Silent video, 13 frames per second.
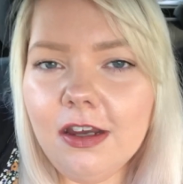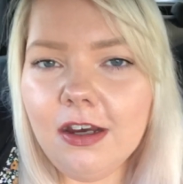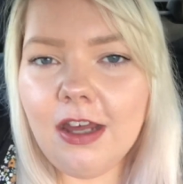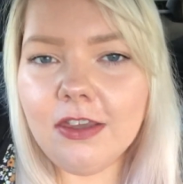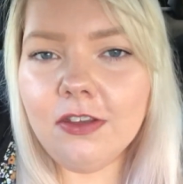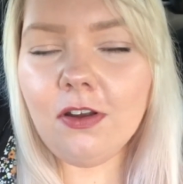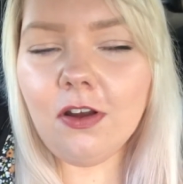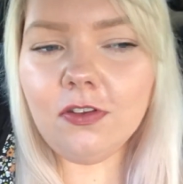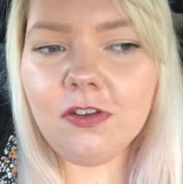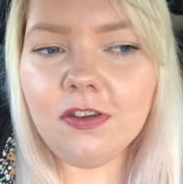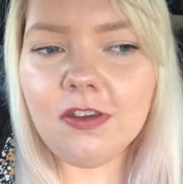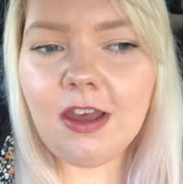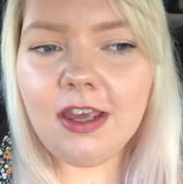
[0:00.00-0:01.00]
like the
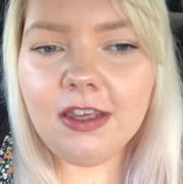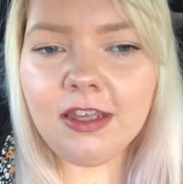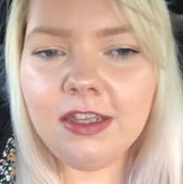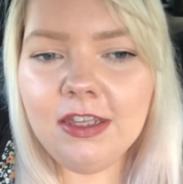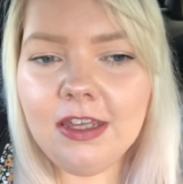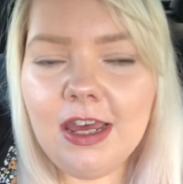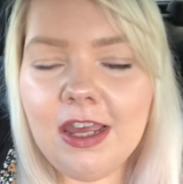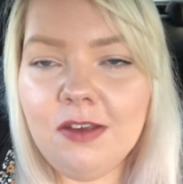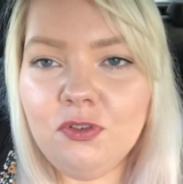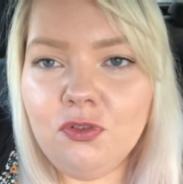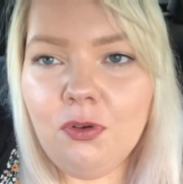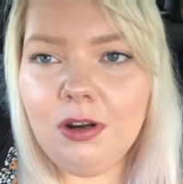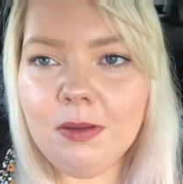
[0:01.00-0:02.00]
doctor's like, can you get here
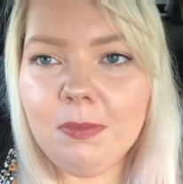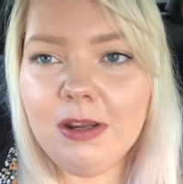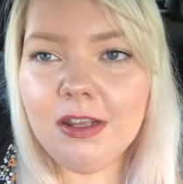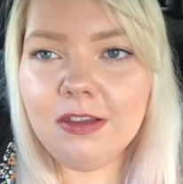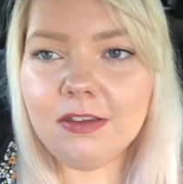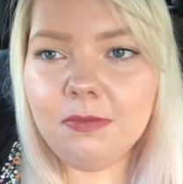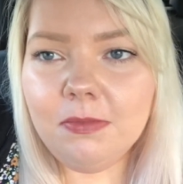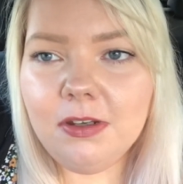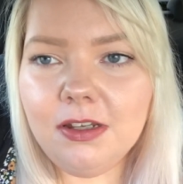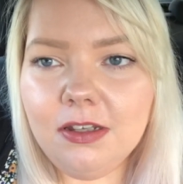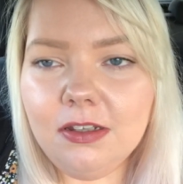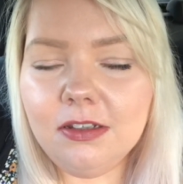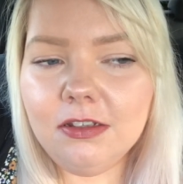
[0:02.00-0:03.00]
in 20 minutes? I'm
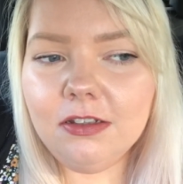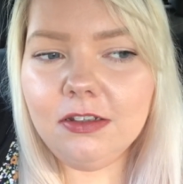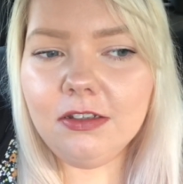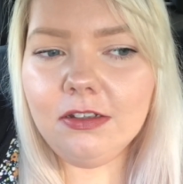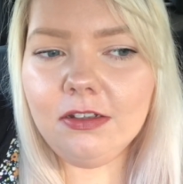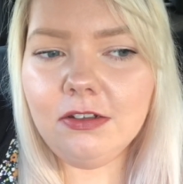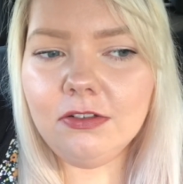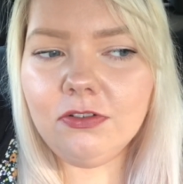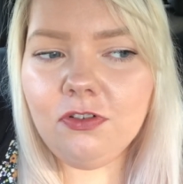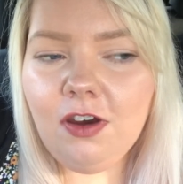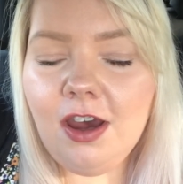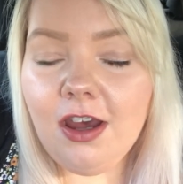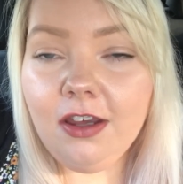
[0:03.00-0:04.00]
like, I'll
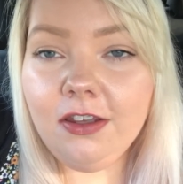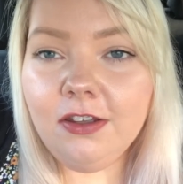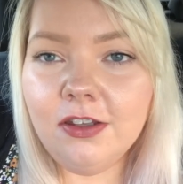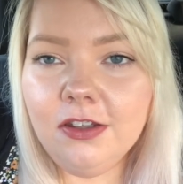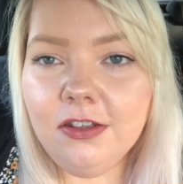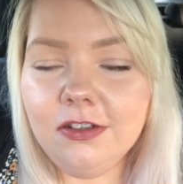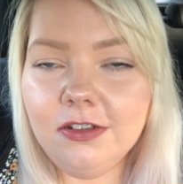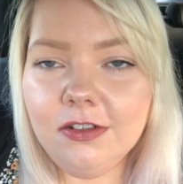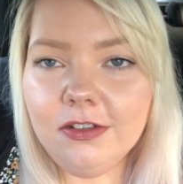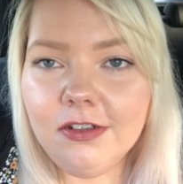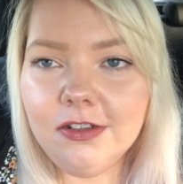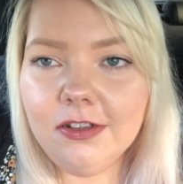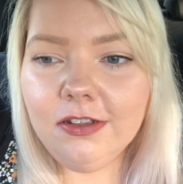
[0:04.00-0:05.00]
try.
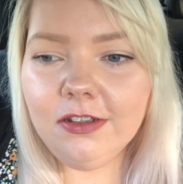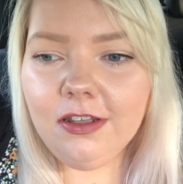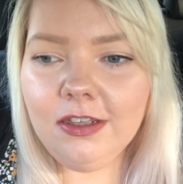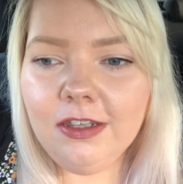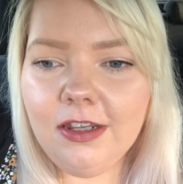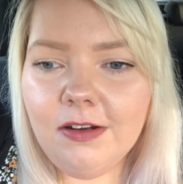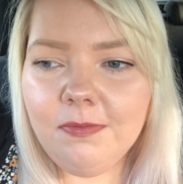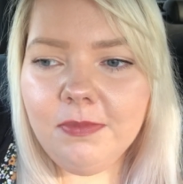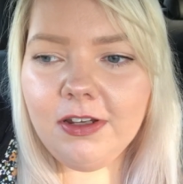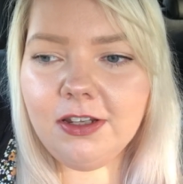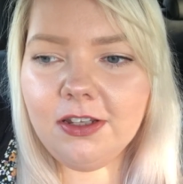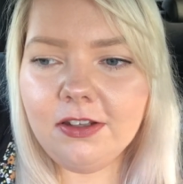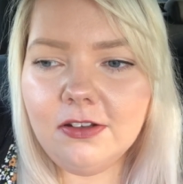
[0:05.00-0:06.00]
And then I'm
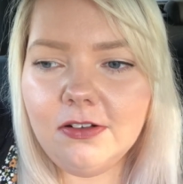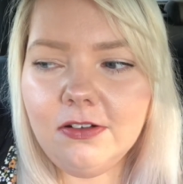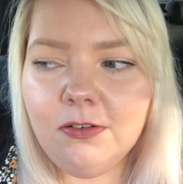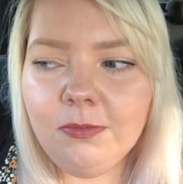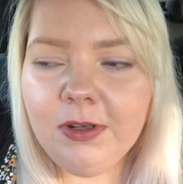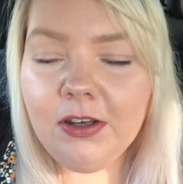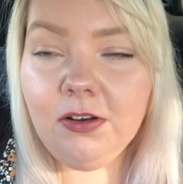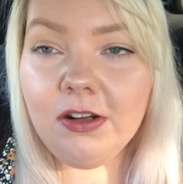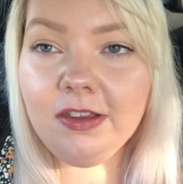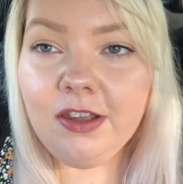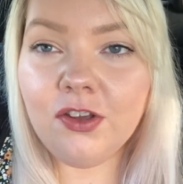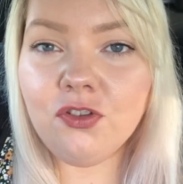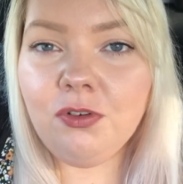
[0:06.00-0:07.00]
like, oh my God, it
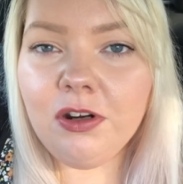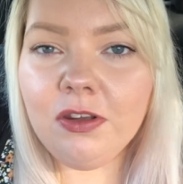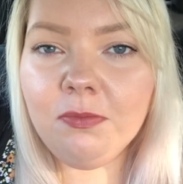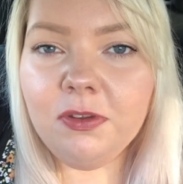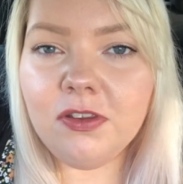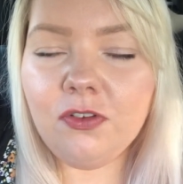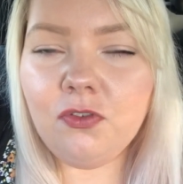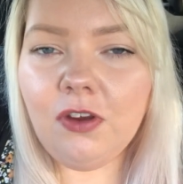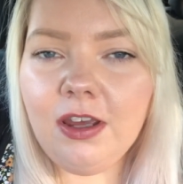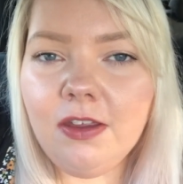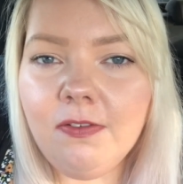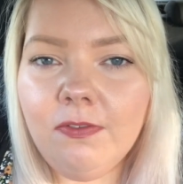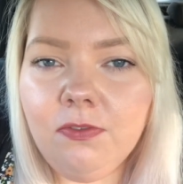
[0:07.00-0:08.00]
takes 20 minutes to
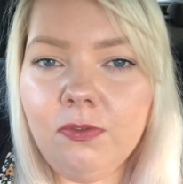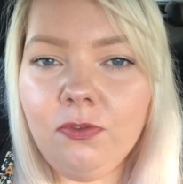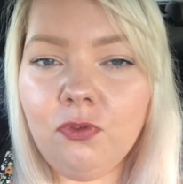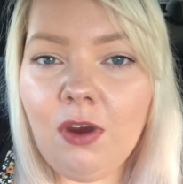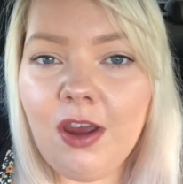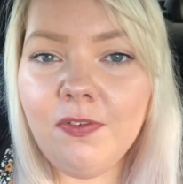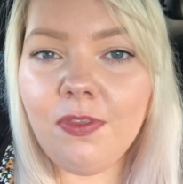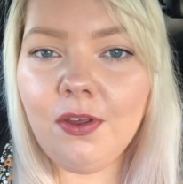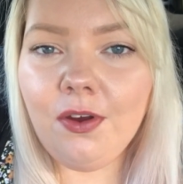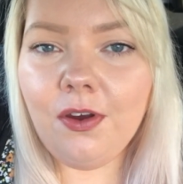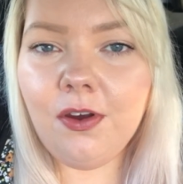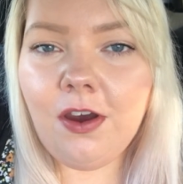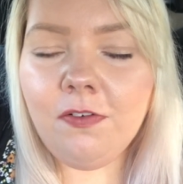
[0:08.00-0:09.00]
drive
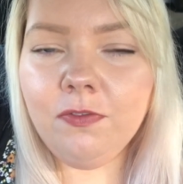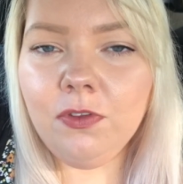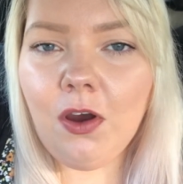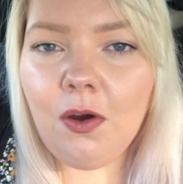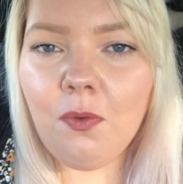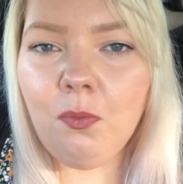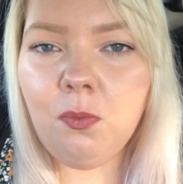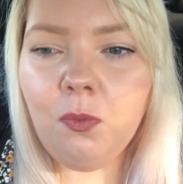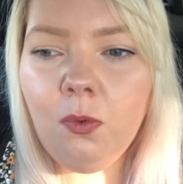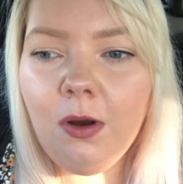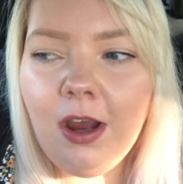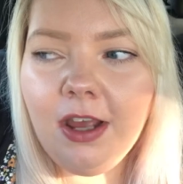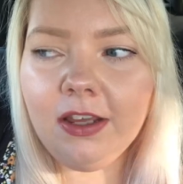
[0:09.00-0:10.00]
there. I've not
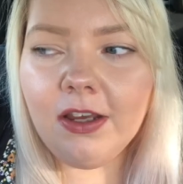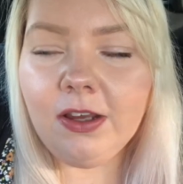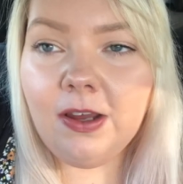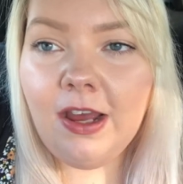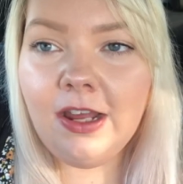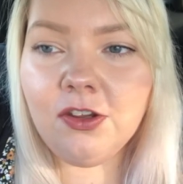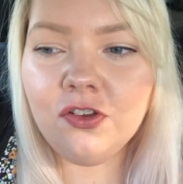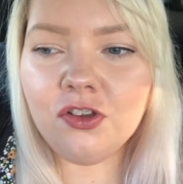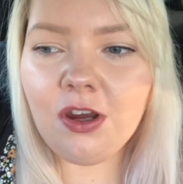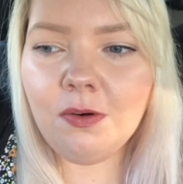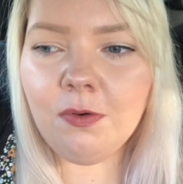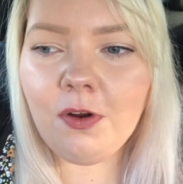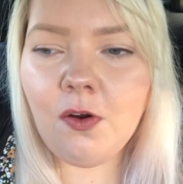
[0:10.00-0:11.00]
like had a
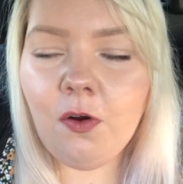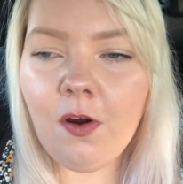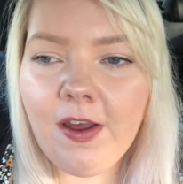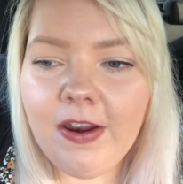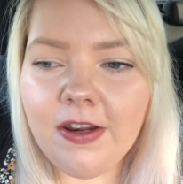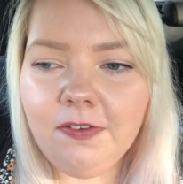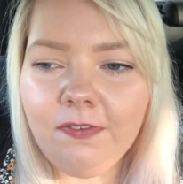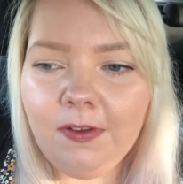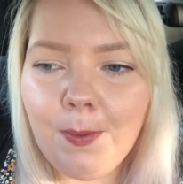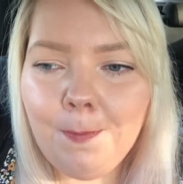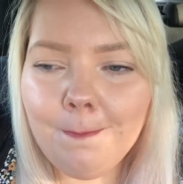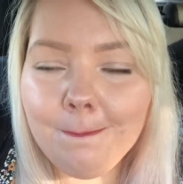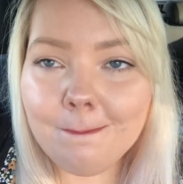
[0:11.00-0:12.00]
shower or
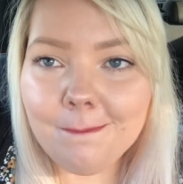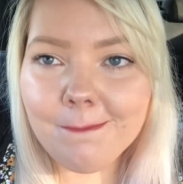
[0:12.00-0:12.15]
anything.